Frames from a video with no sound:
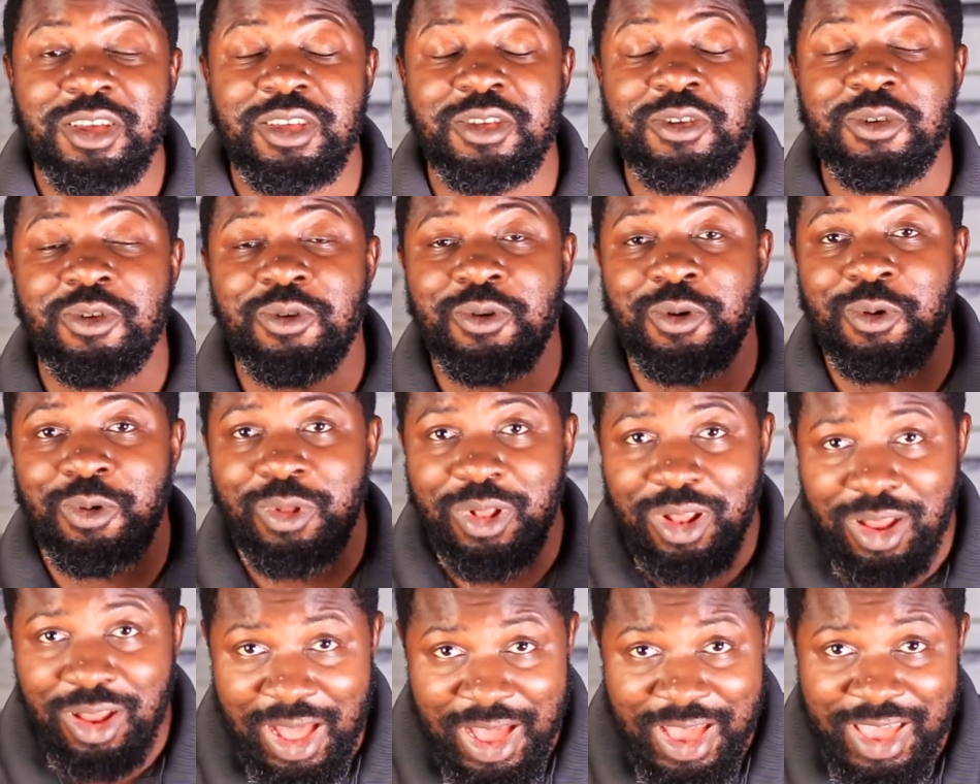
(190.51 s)
you're
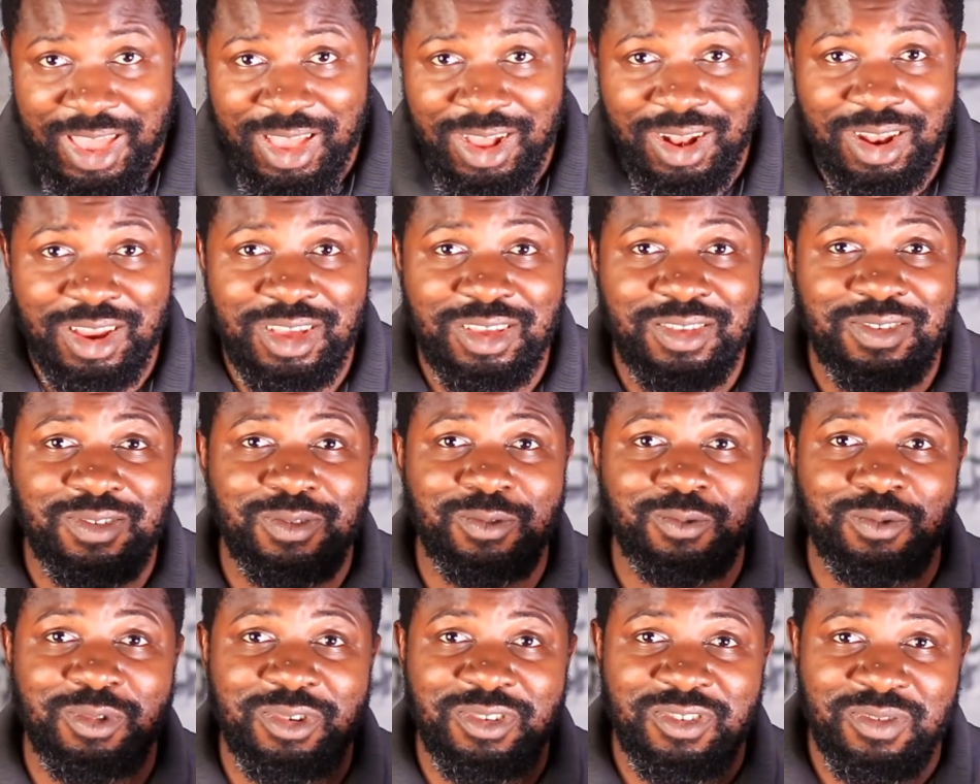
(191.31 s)
likely
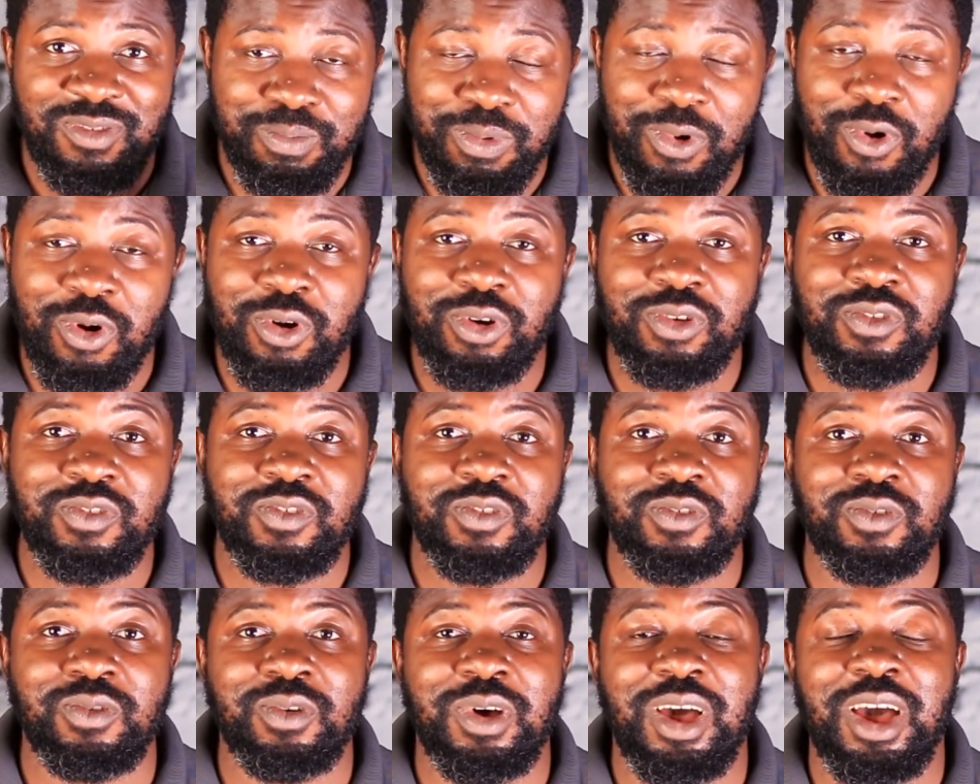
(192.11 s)
to respond
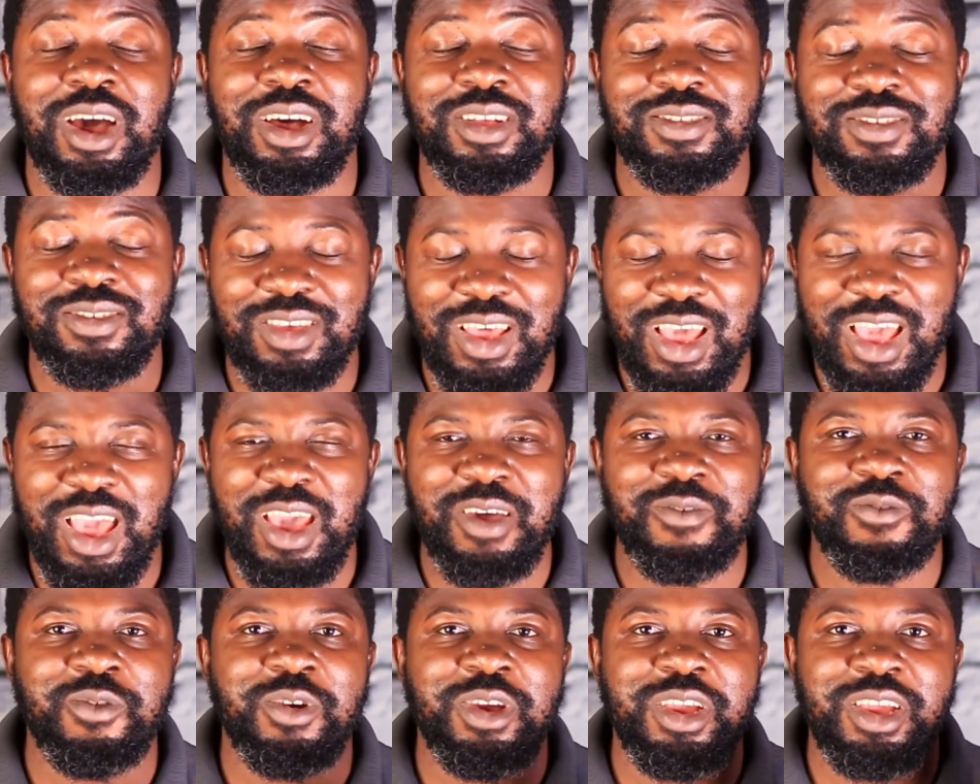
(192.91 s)
to at
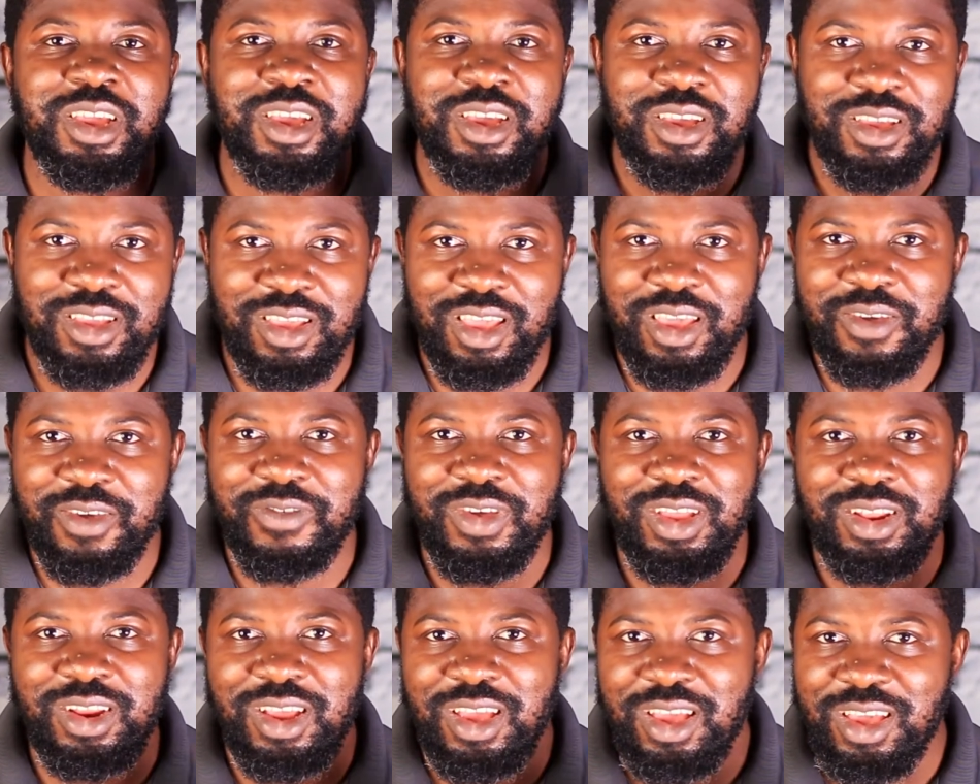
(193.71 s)
every
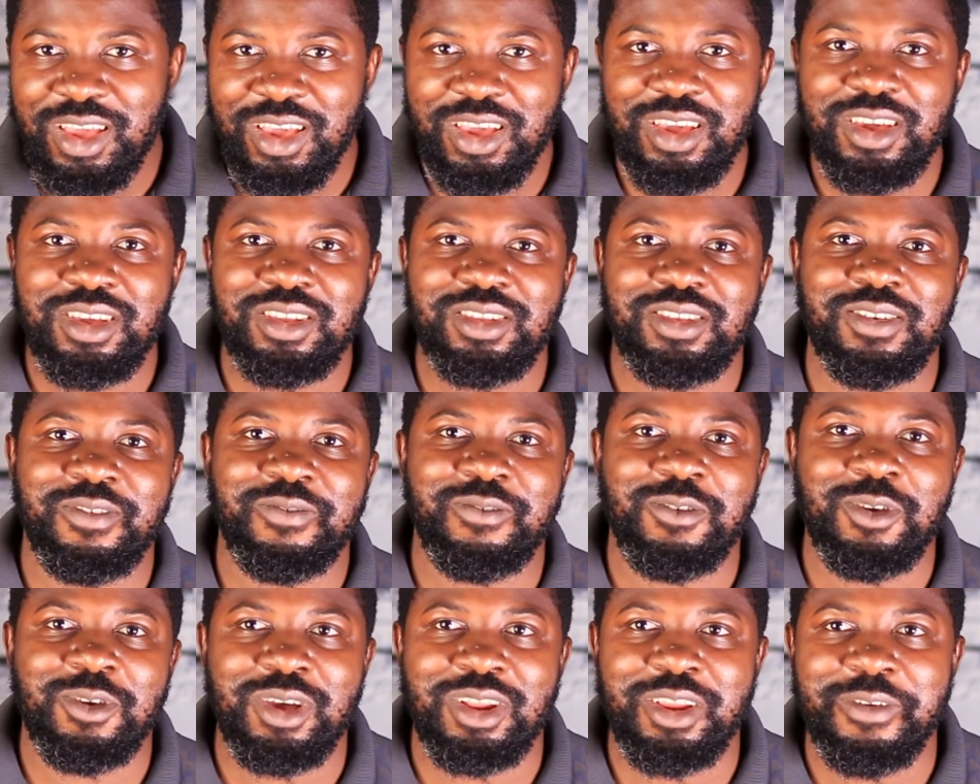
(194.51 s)
given
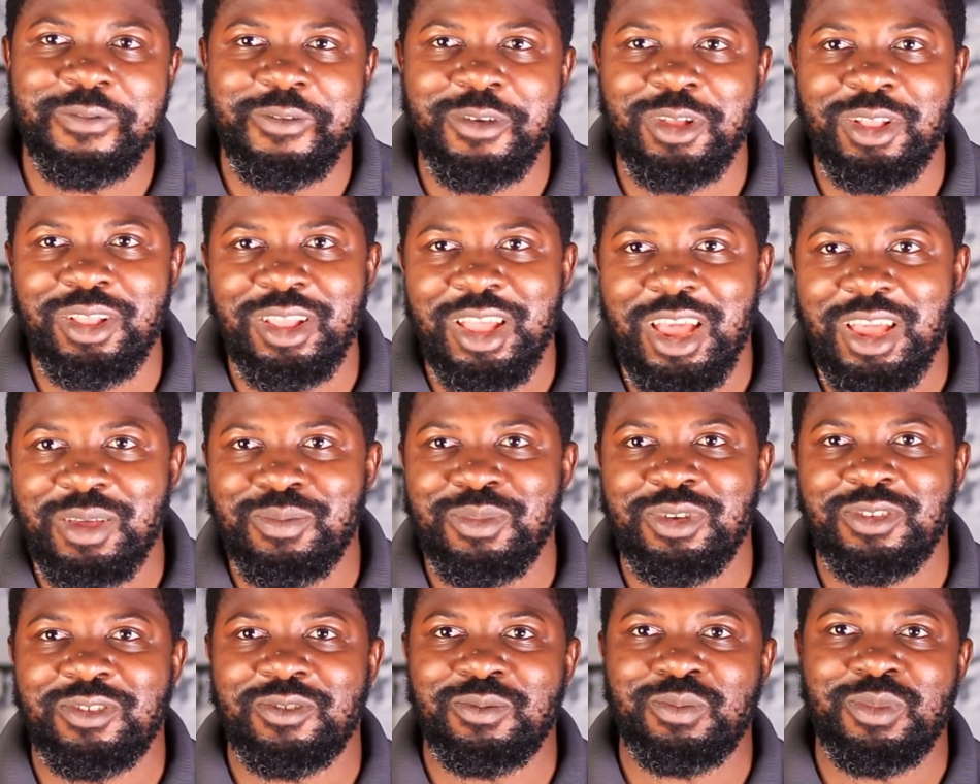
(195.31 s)
interview and if you'd like
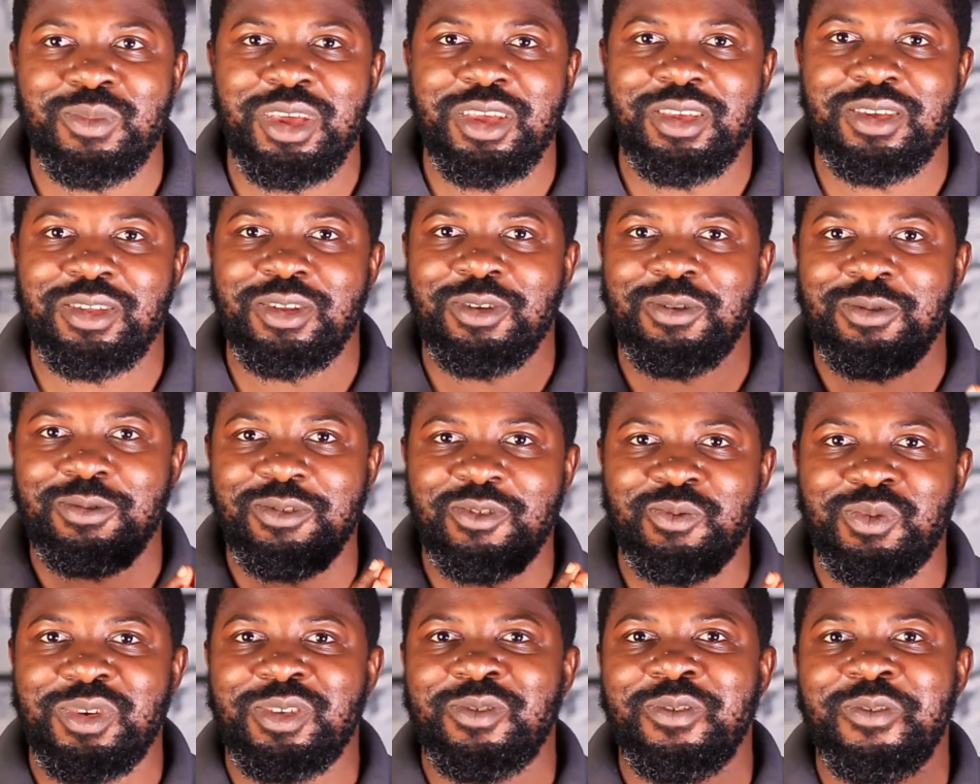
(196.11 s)
me to make you know
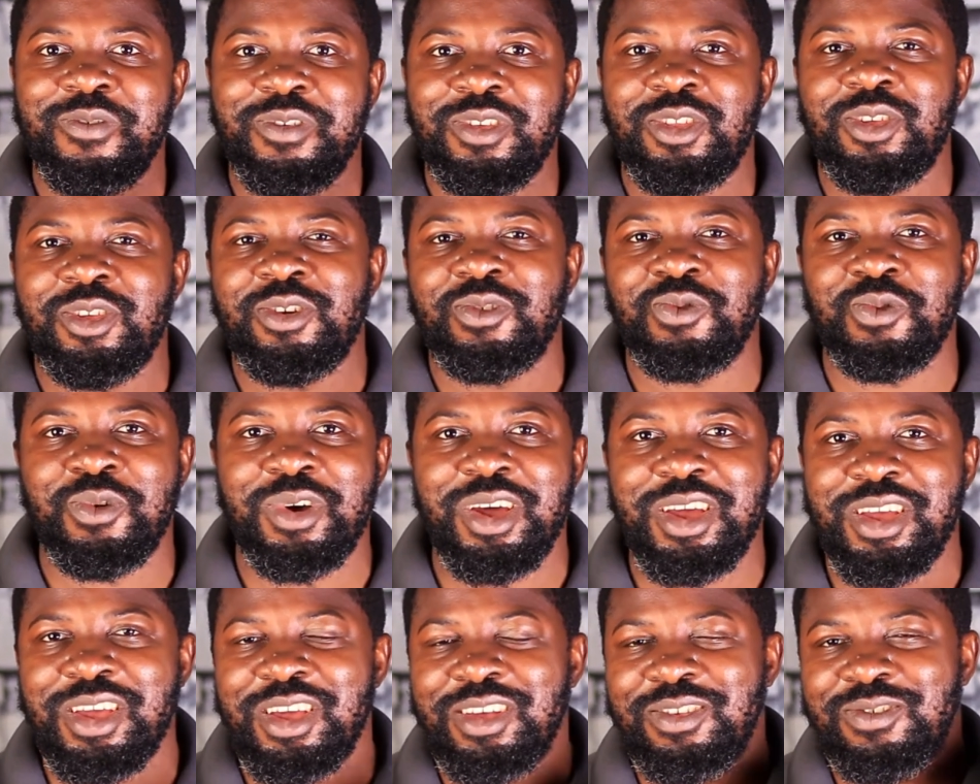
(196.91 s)
specific videos
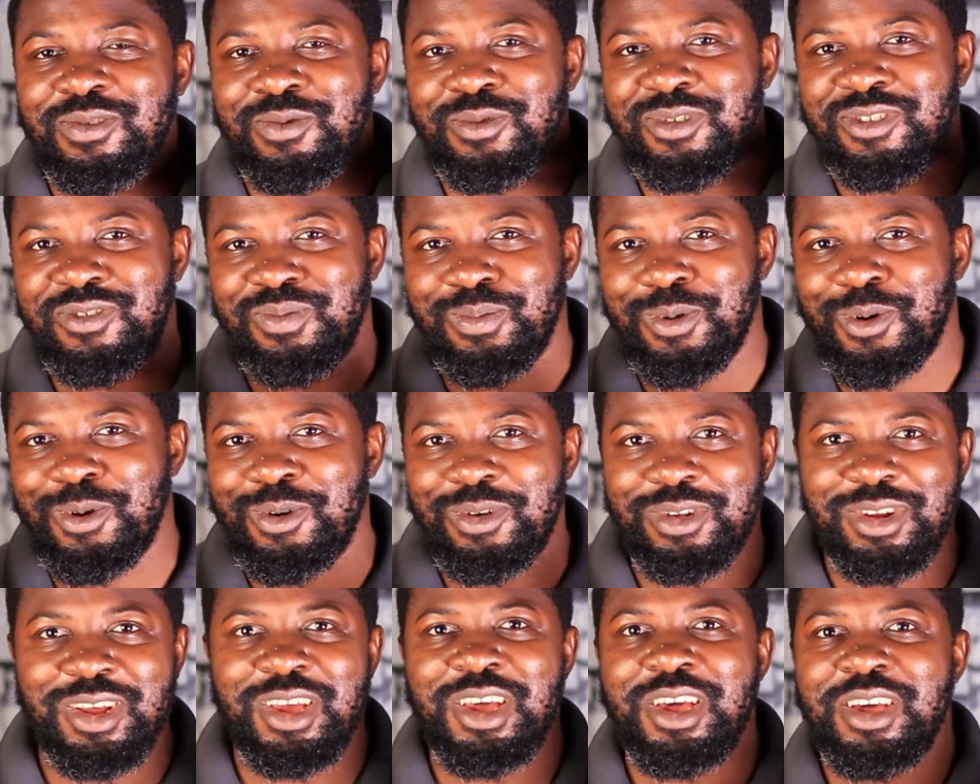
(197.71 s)
where i get to
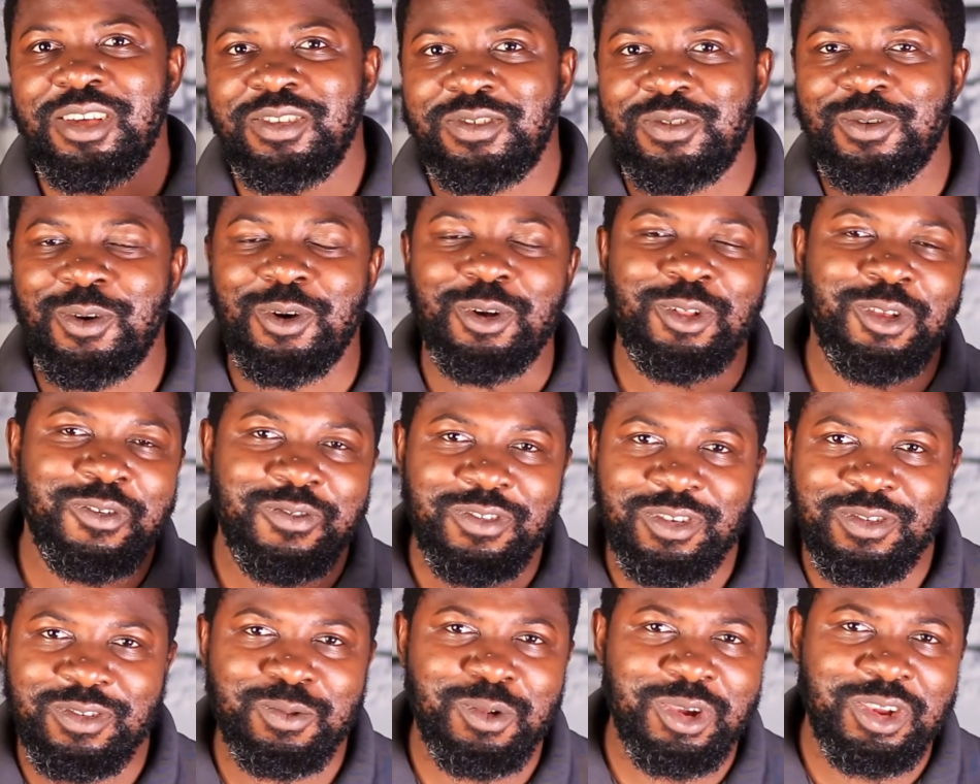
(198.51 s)
respond to all of
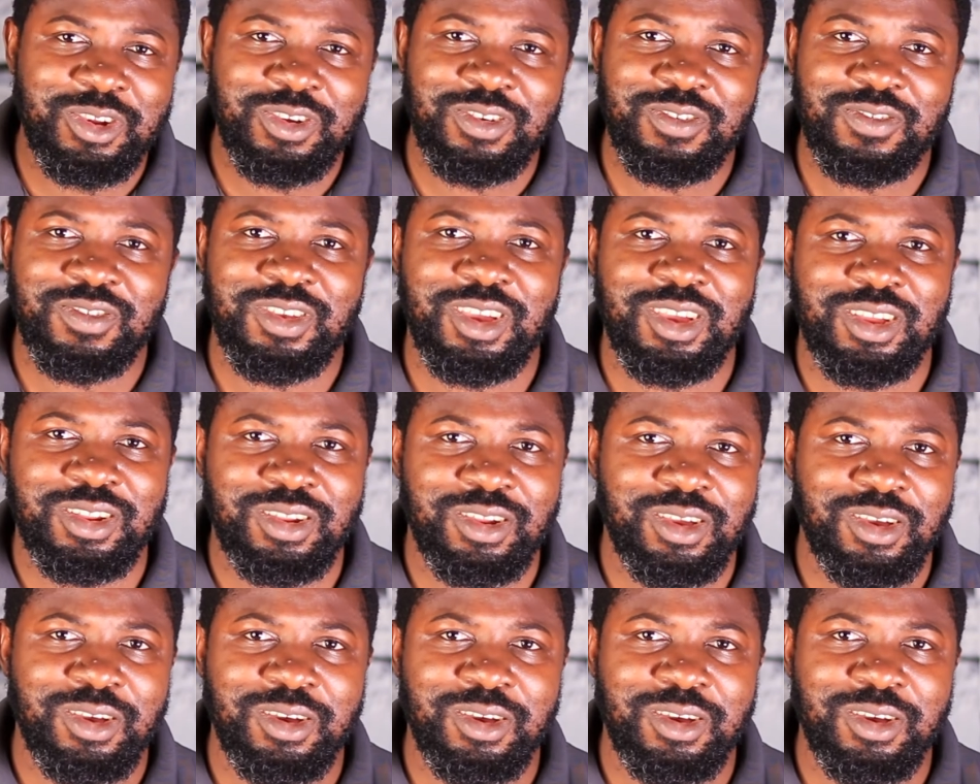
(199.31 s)
these questions then